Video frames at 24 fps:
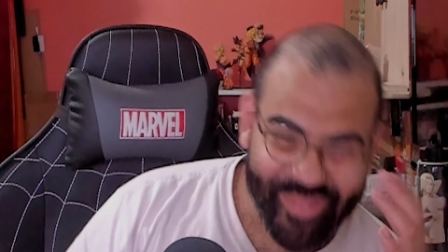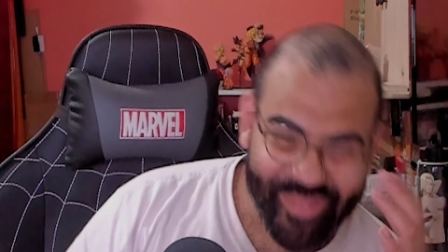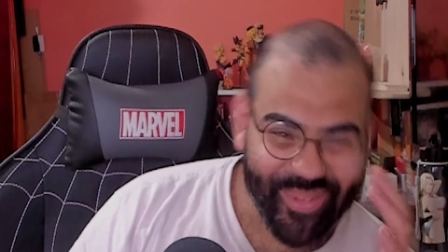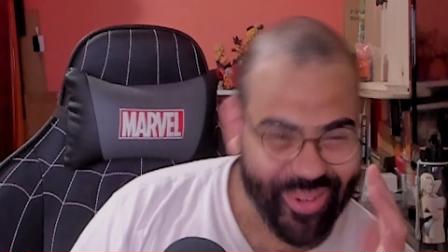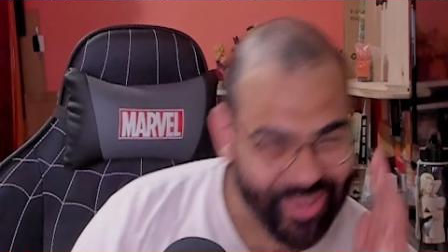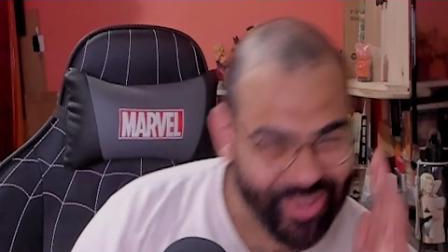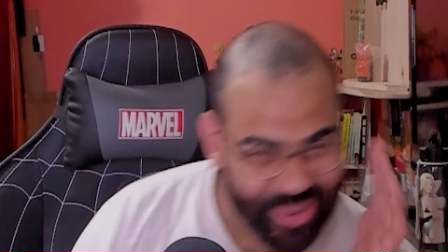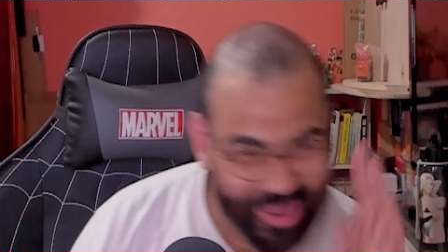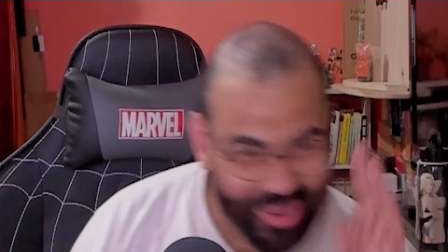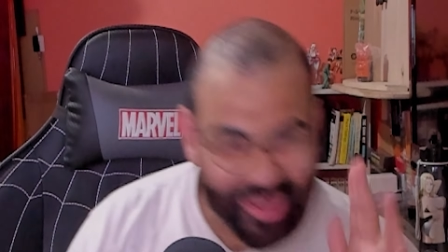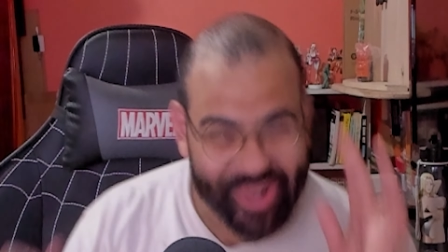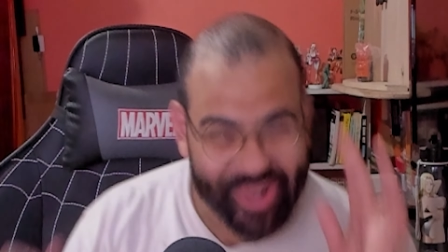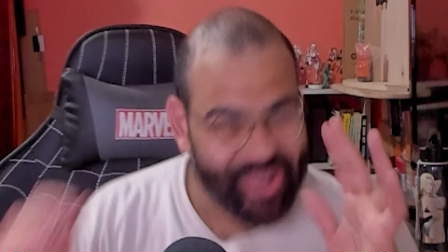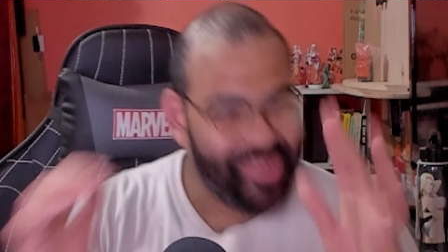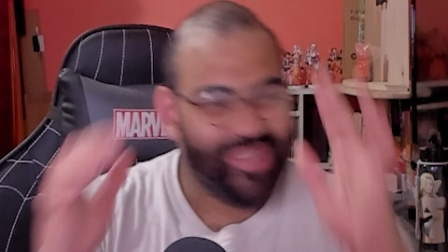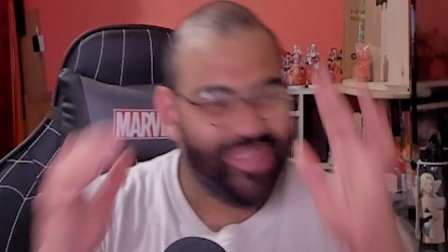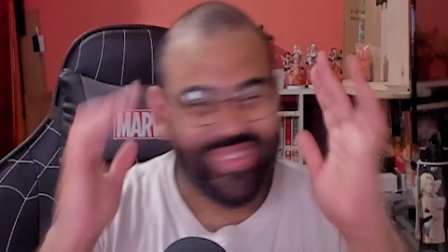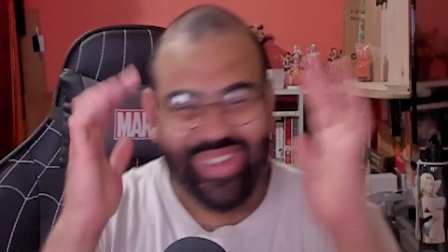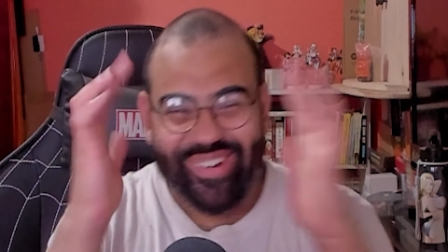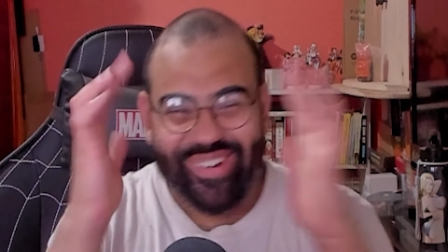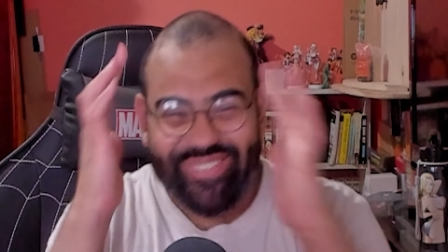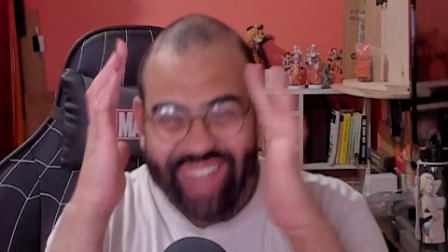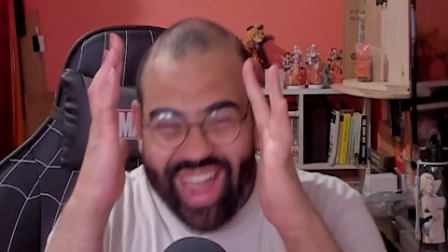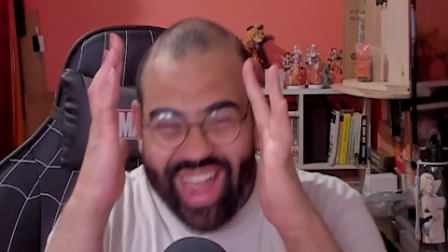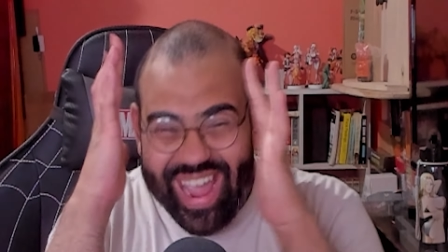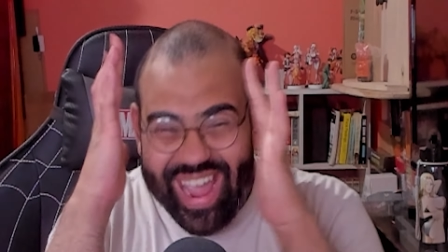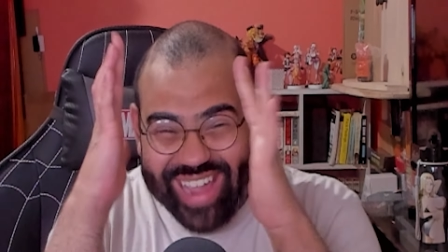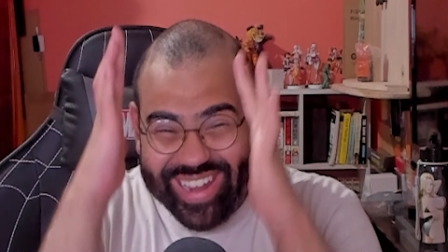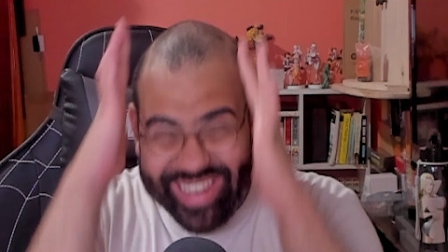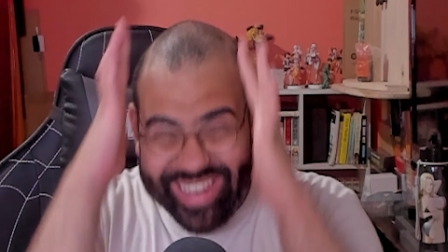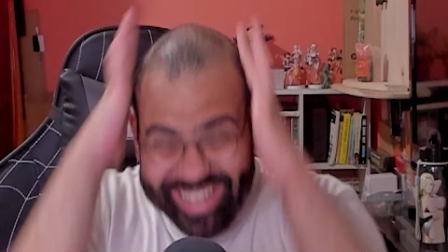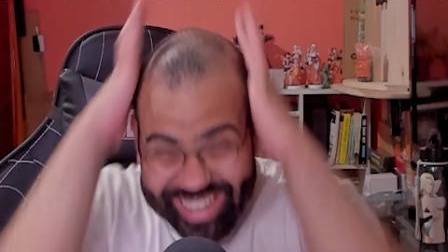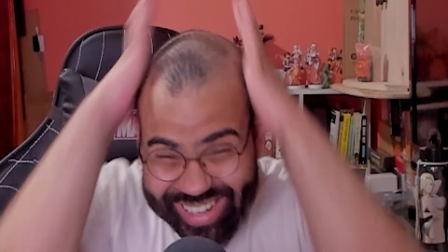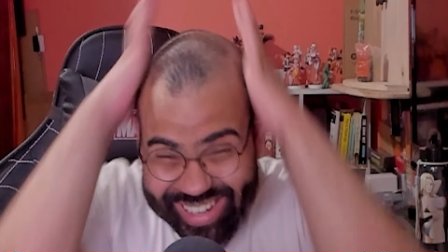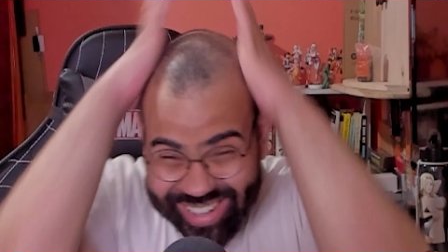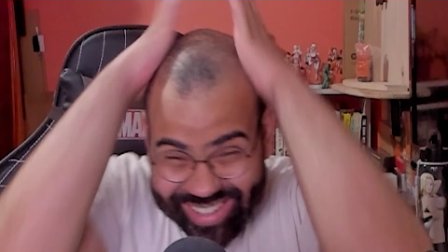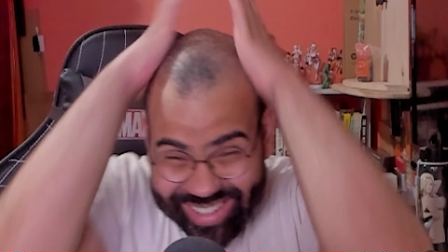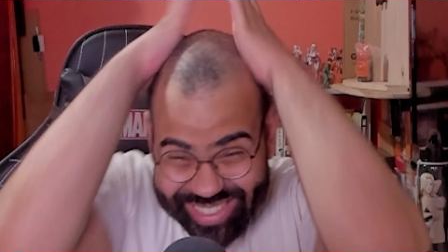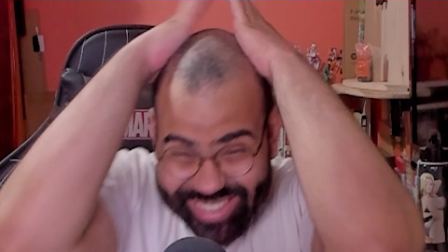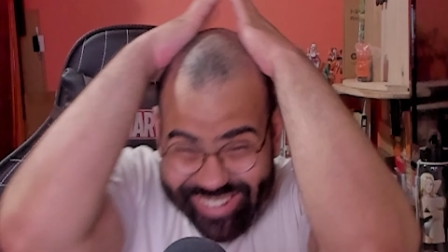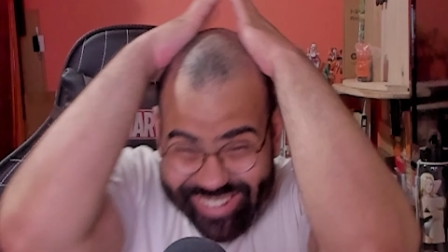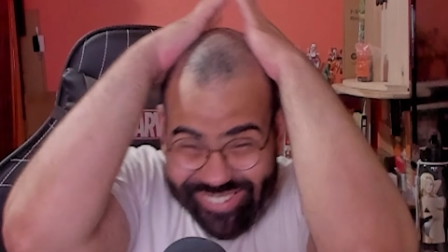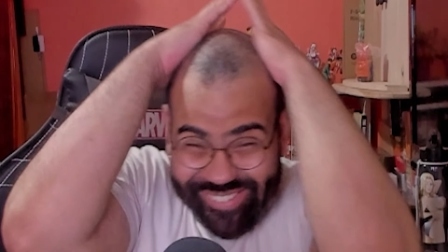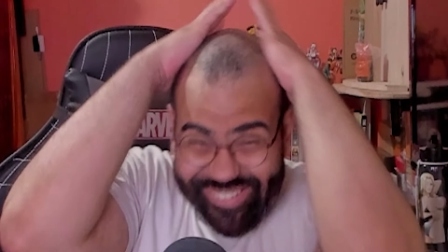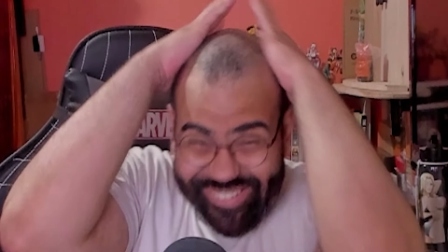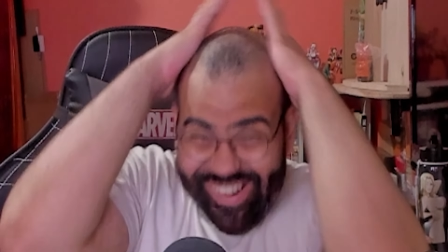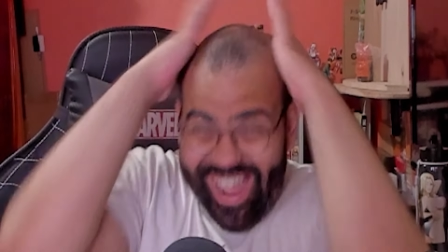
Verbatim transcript: Ooh, the writing, the